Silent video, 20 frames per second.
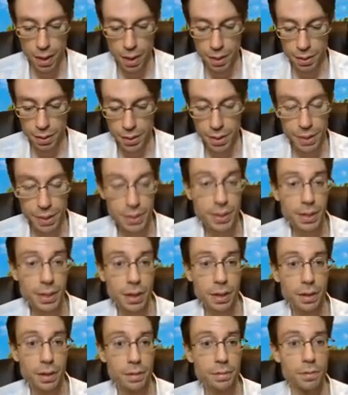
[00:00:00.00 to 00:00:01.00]
The
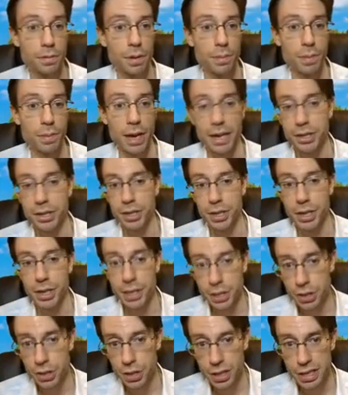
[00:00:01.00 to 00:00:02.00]
idea of
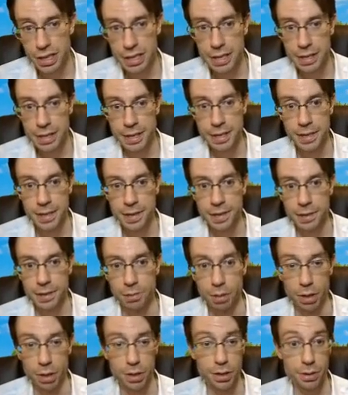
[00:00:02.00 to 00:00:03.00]
imagination,
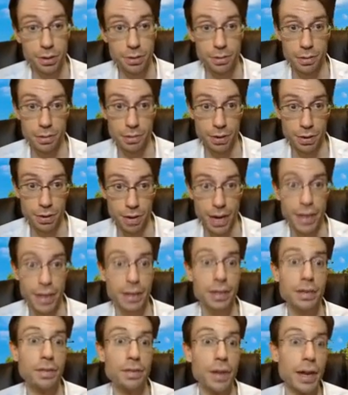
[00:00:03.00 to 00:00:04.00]
where you're
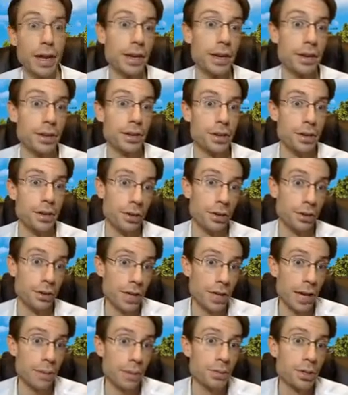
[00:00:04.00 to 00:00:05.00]
activated,
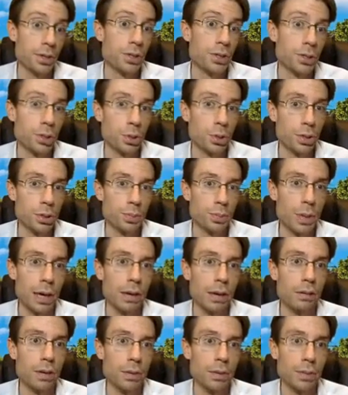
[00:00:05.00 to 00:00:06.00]
you're tapped into source
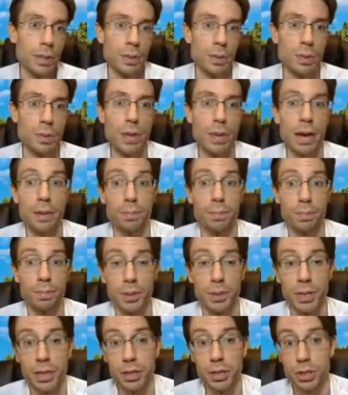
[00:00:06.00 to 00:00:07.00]
power. I mean, that
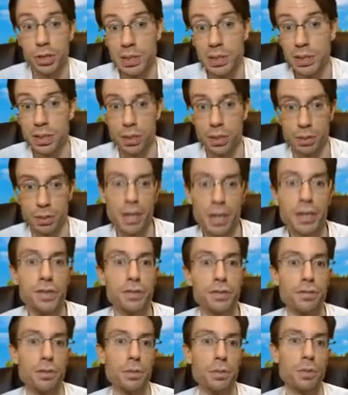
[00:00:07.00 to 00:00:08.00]
potentially is the
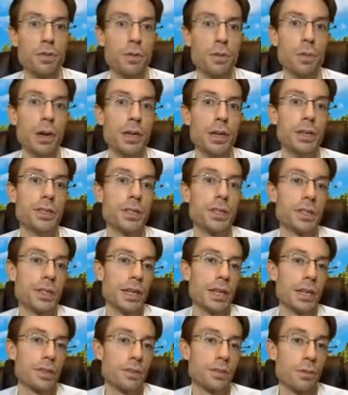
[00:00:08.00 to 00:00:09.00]
greatest form of abundance,
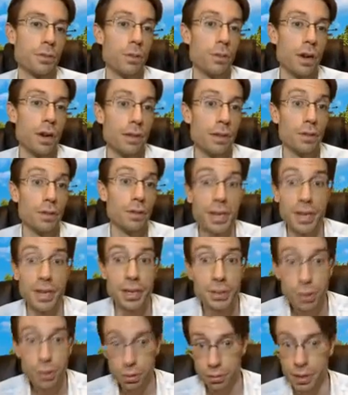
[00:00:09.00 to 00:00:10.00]
because that's from where
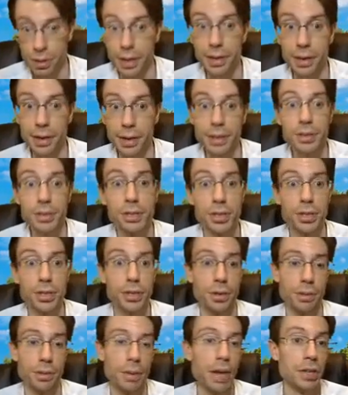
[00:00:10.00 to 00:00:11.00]
everything is created, is in
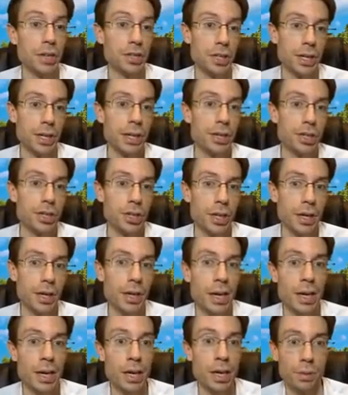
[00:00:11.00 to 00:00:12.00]
your
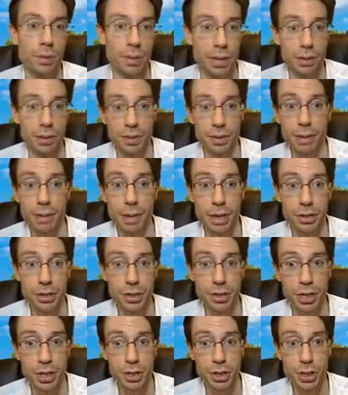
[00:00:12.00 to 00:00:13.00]
imagination. Without the
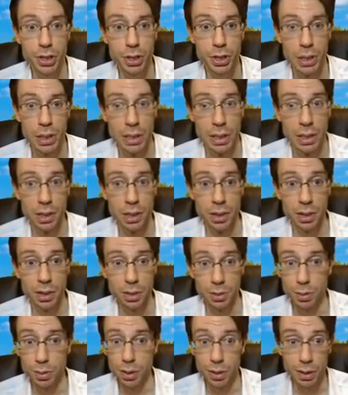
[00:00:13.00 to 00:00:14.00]
imagination,
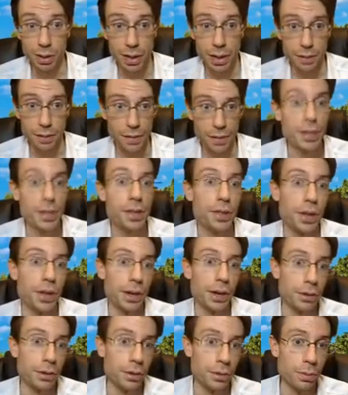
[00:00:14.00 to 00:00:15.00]
you wouldn't have
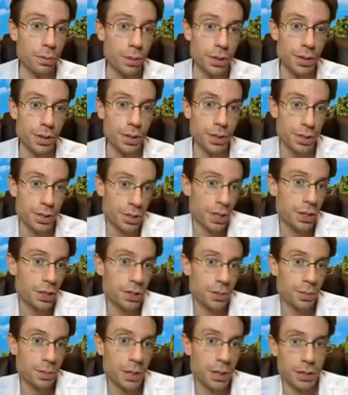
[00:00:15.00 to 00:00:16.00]
anything. You wouldn't
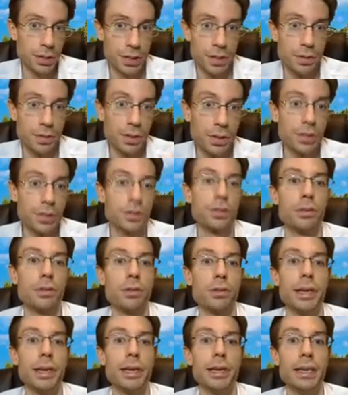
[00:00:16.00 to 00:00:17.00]
exist, because everything's
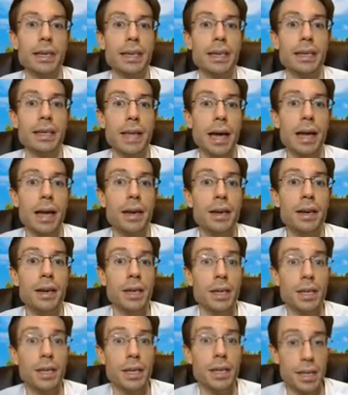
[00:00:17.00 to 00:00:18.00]
created in that
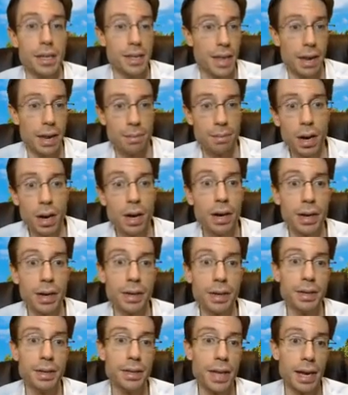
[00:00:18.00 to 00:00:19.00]

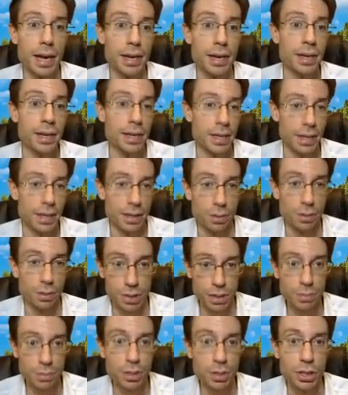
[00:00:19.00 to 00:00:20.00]
mind, in
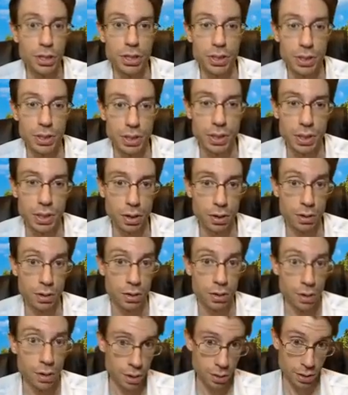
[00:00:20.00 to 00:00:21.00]
those images
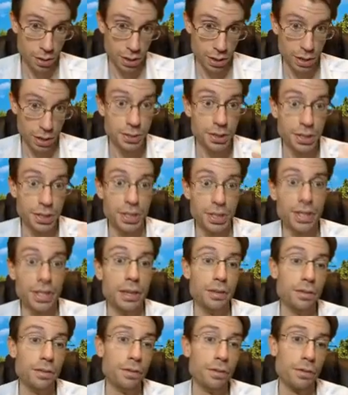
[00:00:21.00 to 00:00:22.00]
are
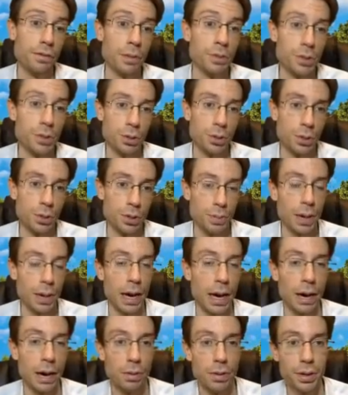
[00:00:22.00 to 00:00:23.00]
conceived from source
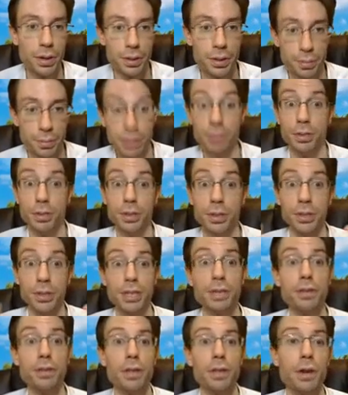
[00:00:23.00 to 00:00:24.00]
power, and we
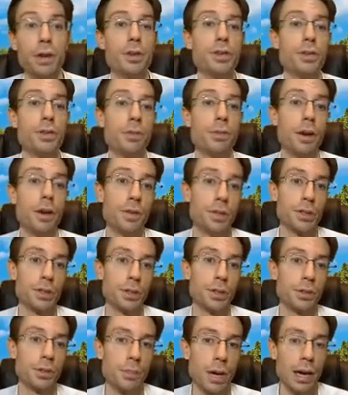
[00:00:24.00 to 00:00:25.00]
receive them into our
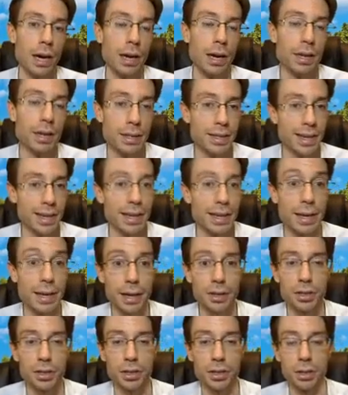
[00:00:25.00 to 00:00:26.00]
physical mind and take
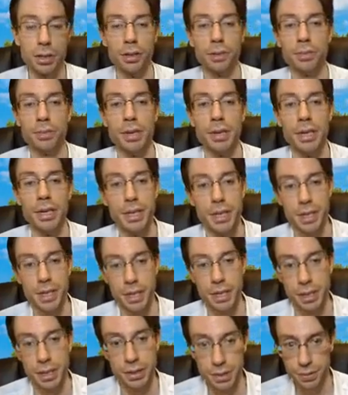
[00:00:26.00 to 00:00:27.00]
action on them
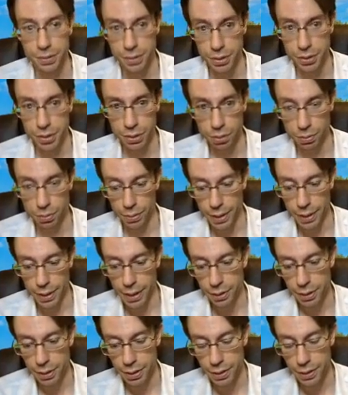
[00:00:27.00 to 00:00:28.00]
in this physical
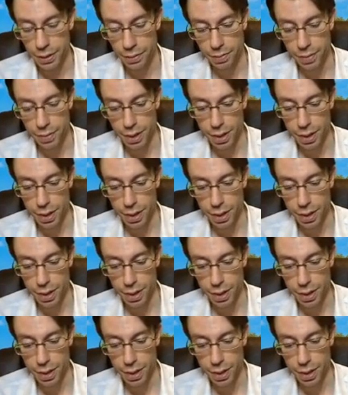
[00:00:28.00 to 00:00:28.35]
reality.